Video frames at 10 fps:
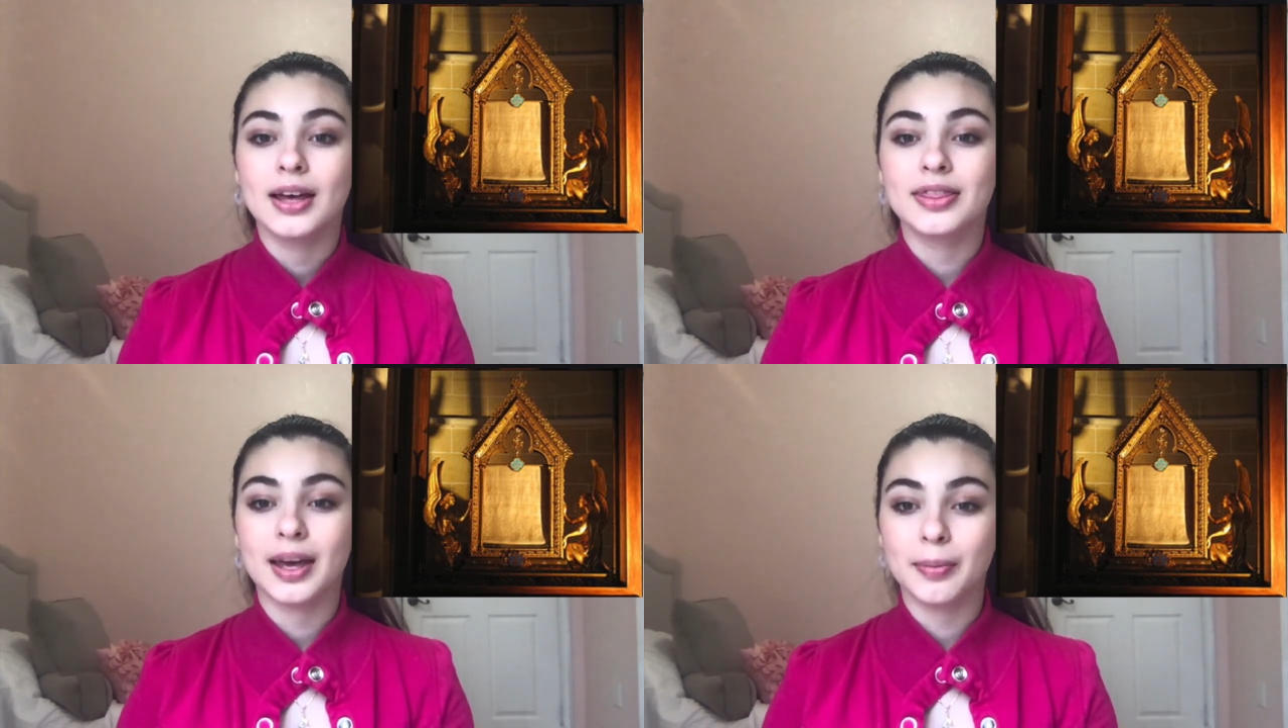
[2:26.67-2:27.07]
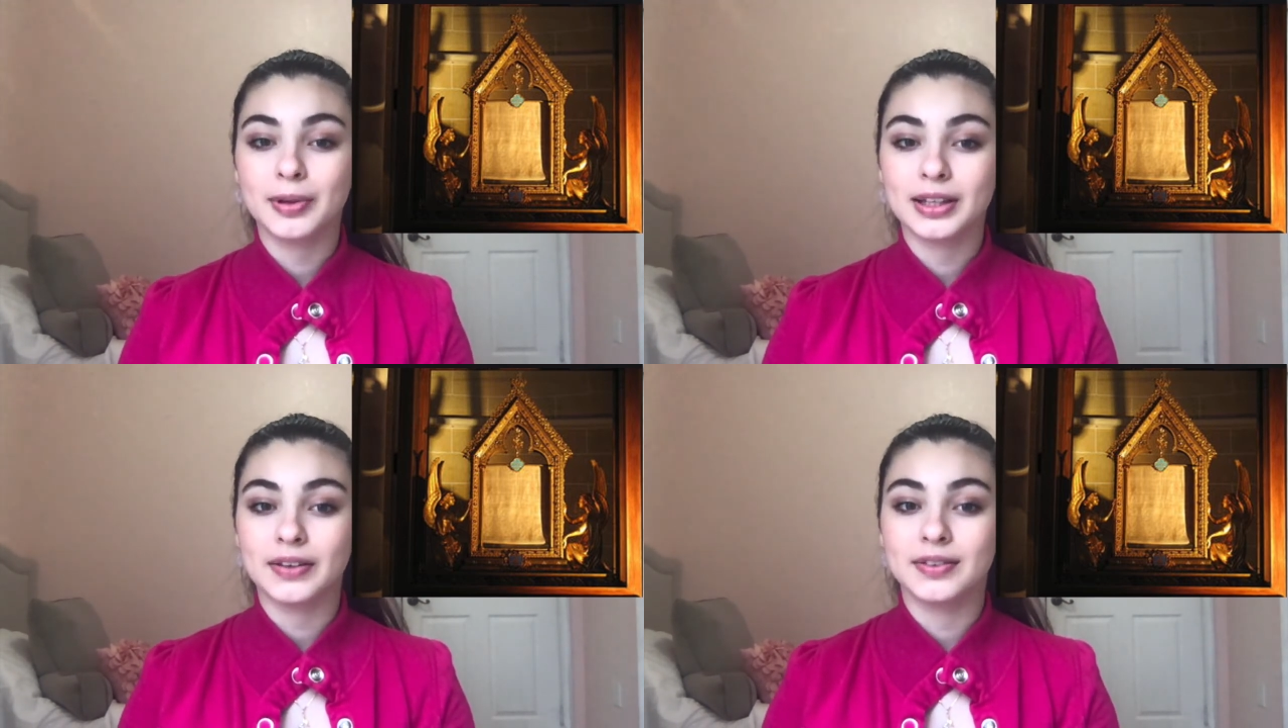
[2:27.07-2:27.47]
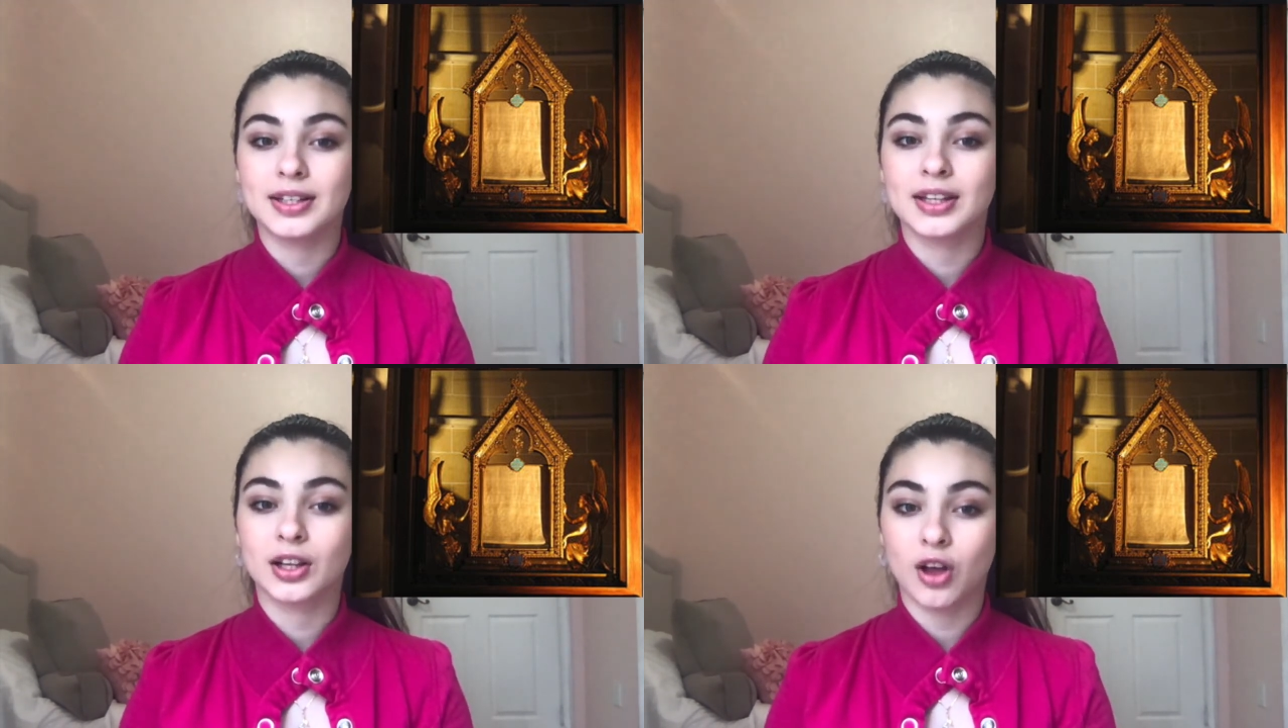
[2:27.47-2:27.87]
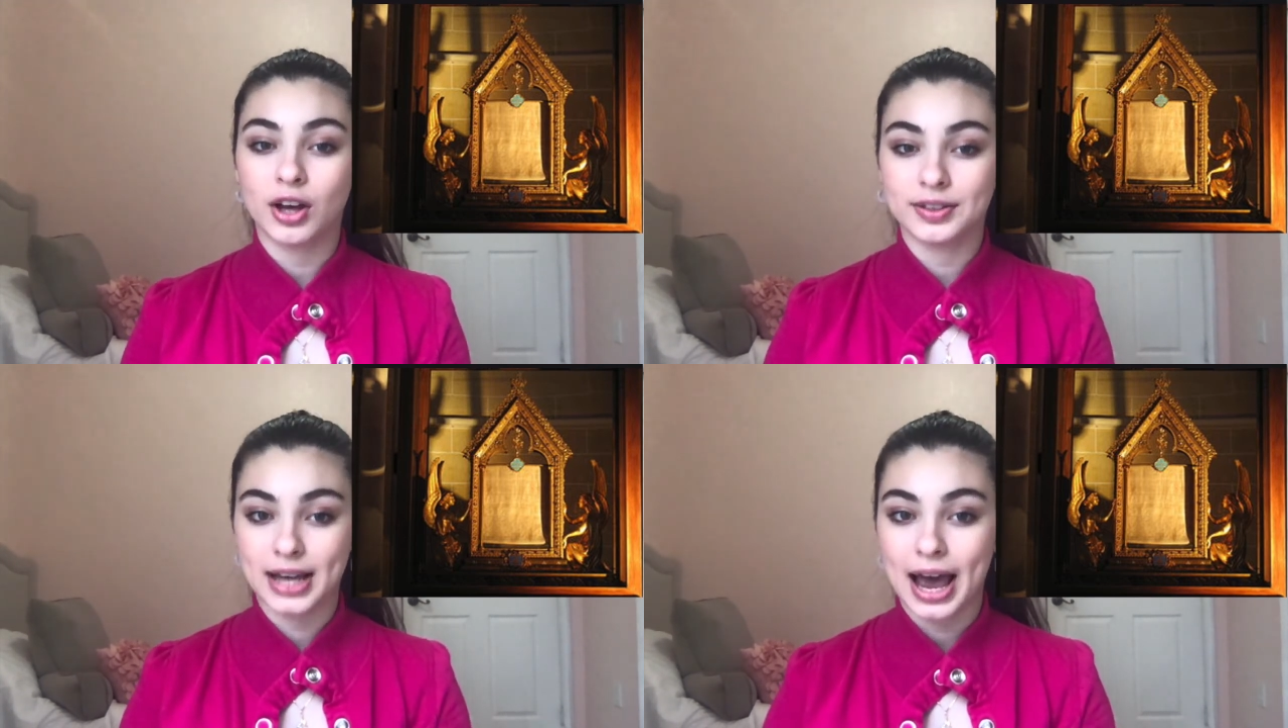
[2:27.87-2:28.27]
they believed the
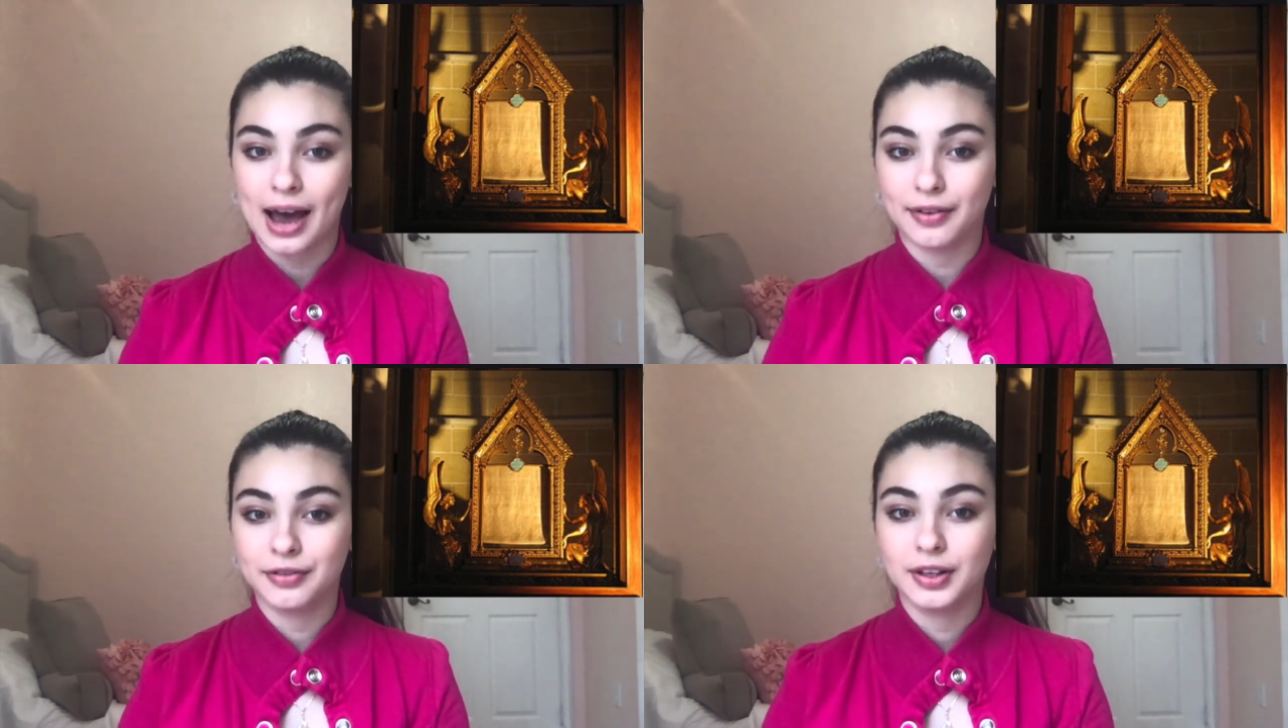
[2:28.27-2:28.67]
cloth to have.